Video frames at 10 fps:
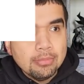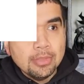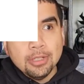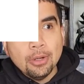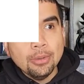you
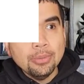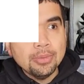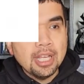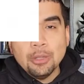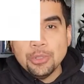know,
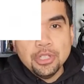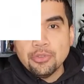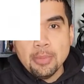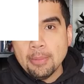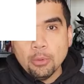that we just
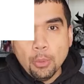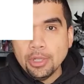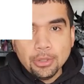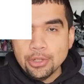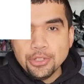remember what we
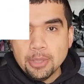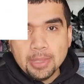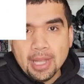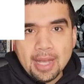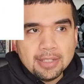learned in gym
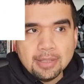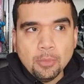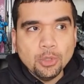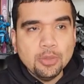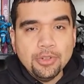class and
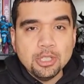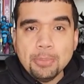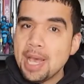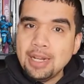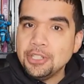most of it is
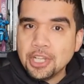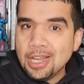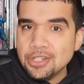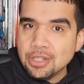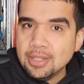bad
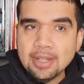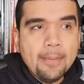education.